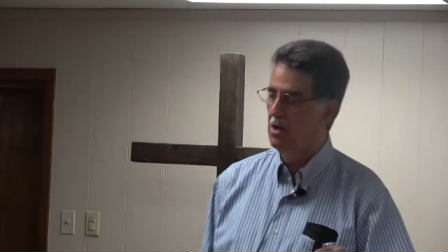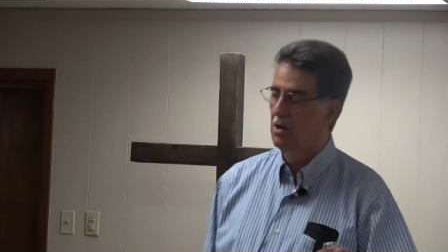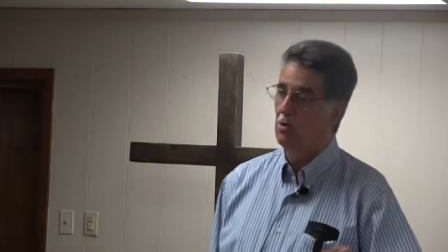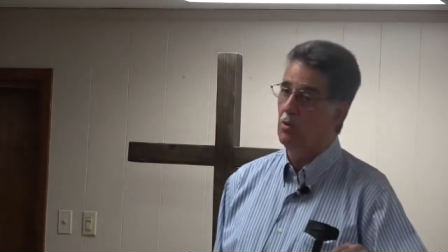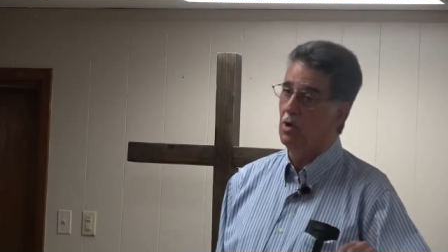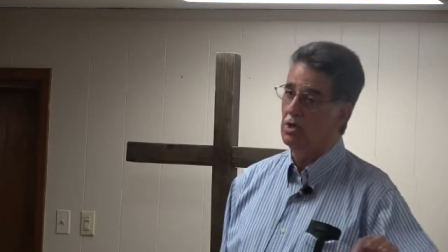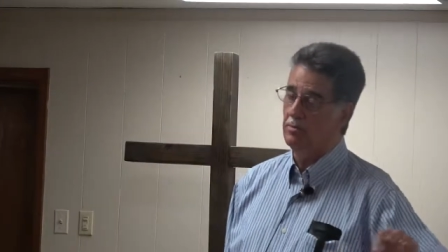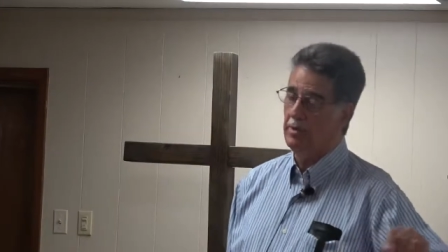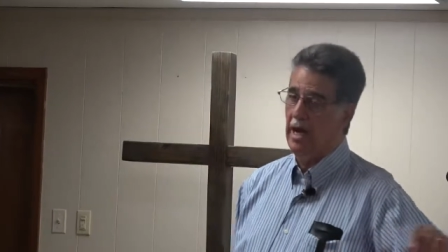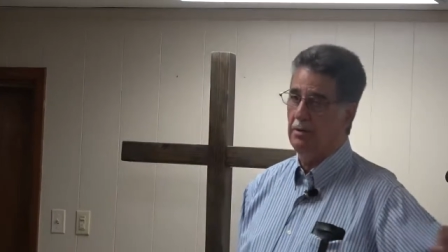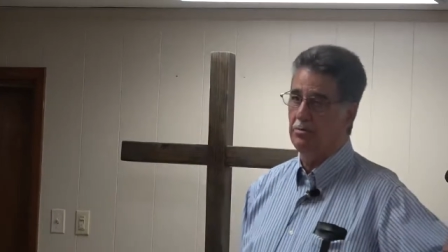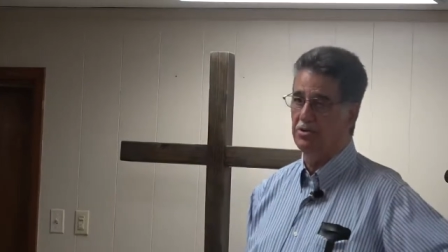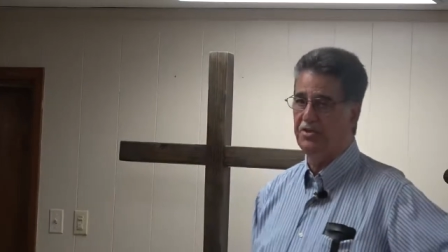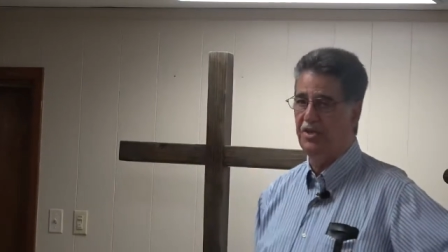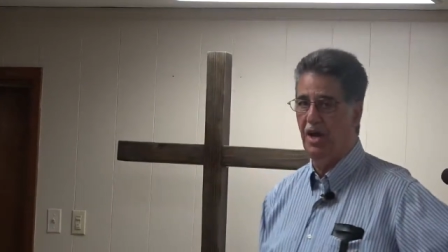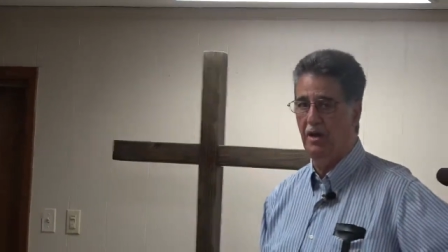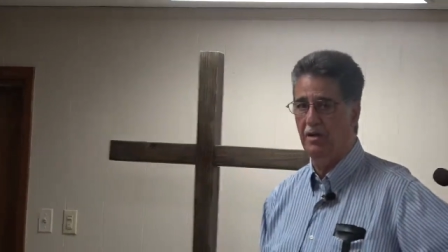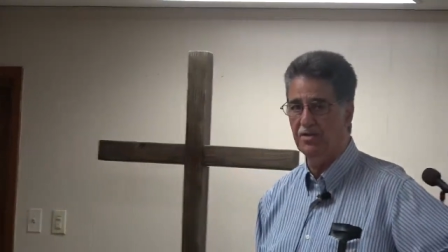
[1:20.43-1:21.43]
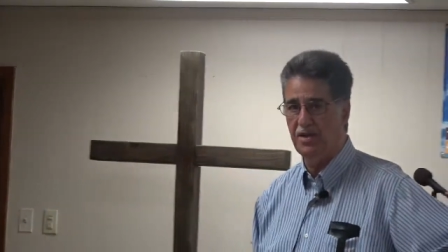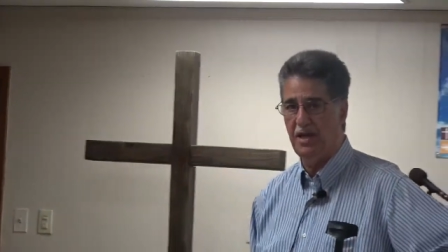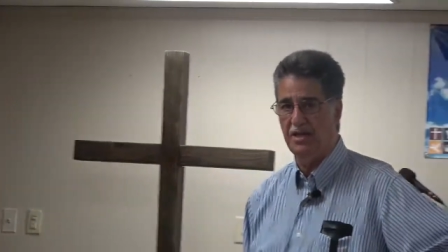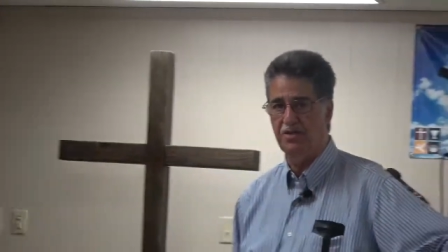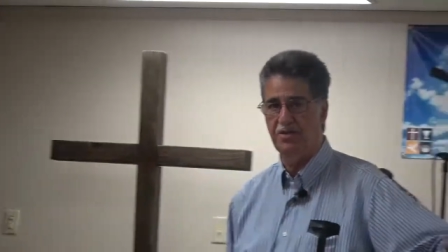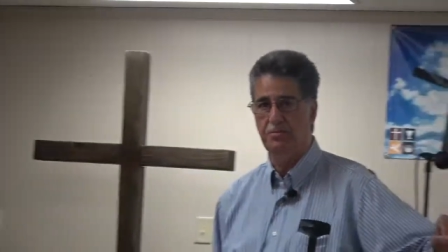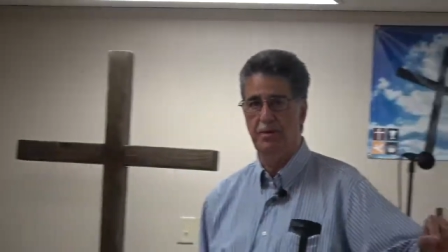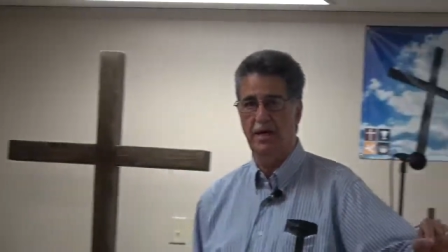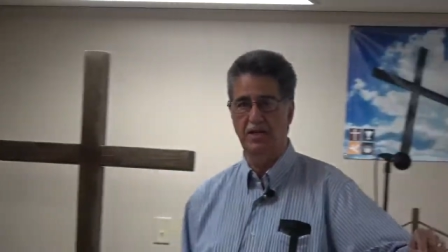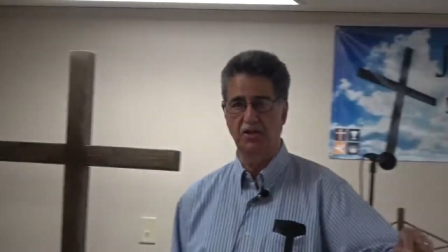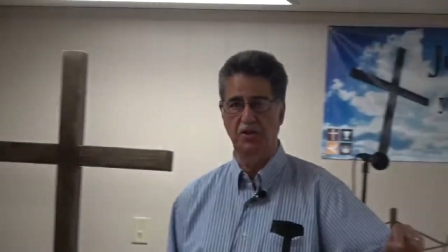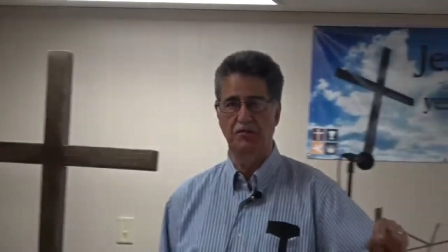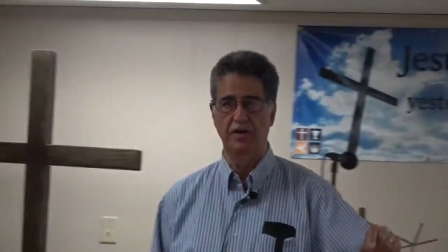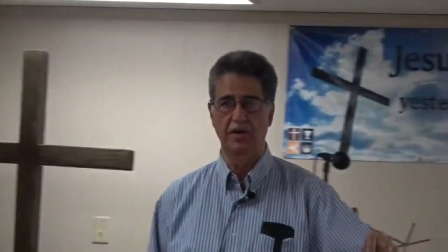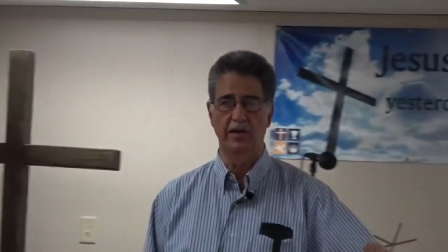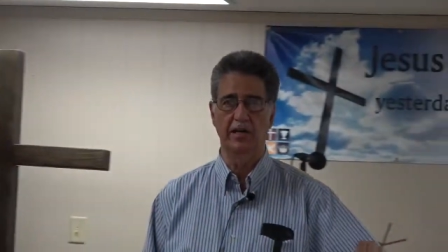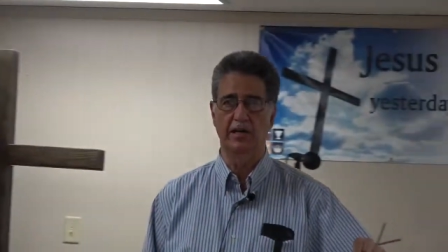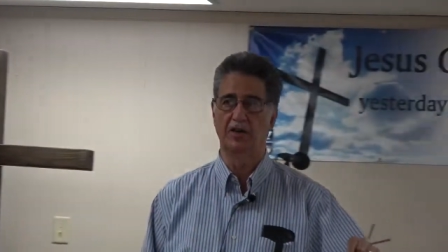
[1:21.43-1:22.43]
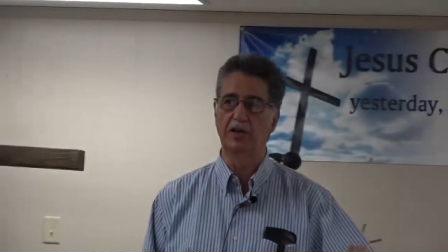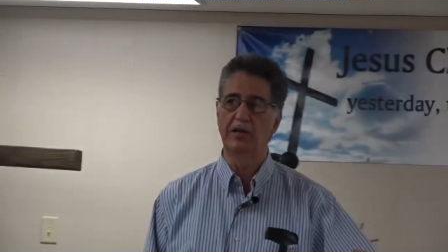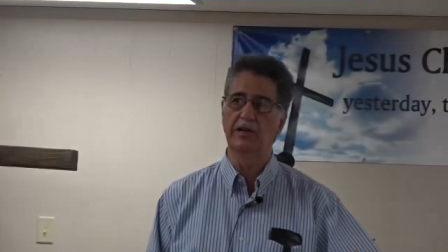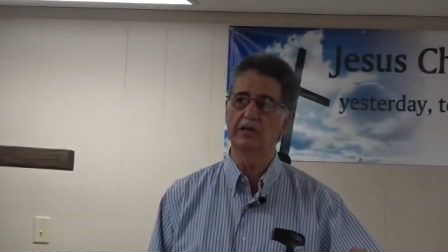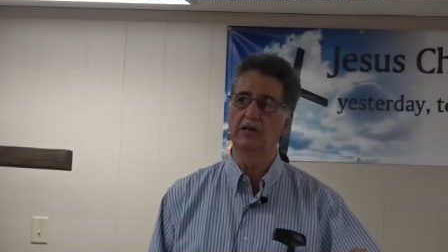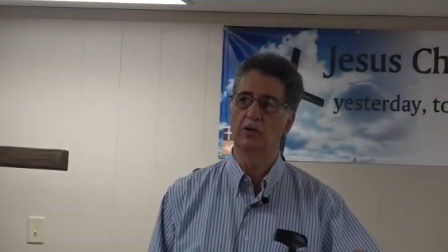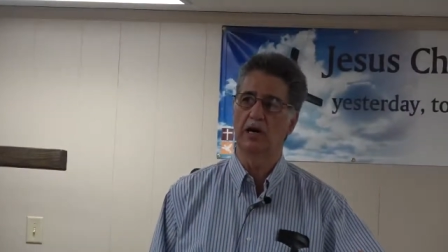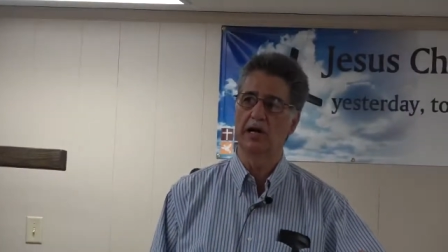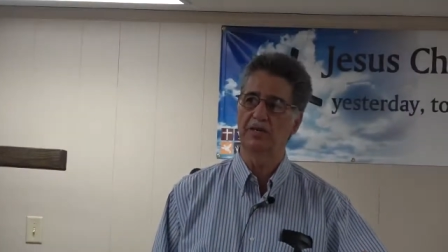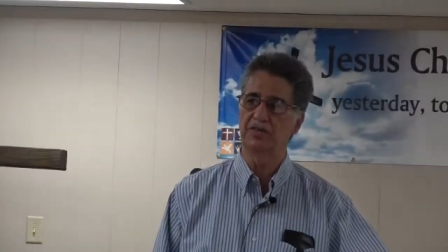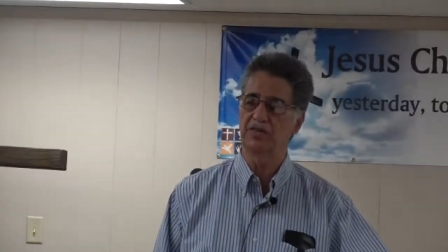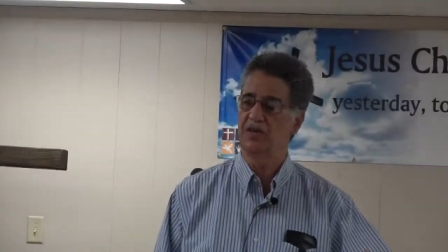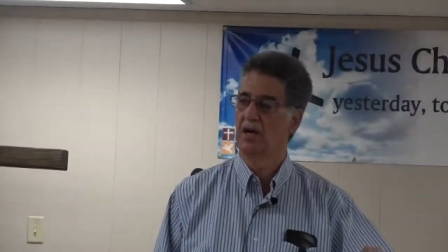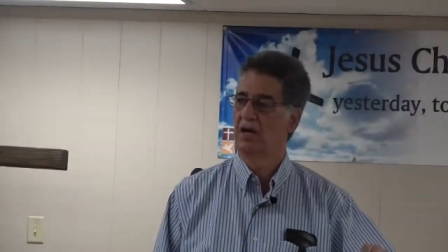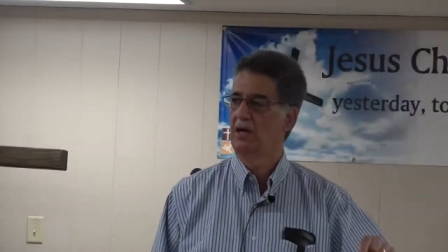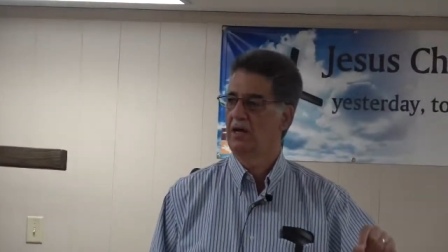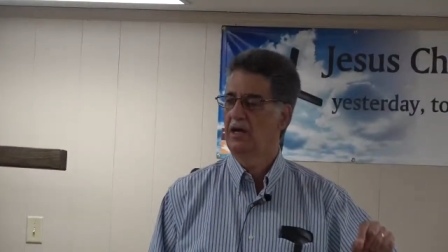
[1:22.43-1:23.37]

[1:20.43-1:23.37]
Well, the Bible tells us and makes it very clear to us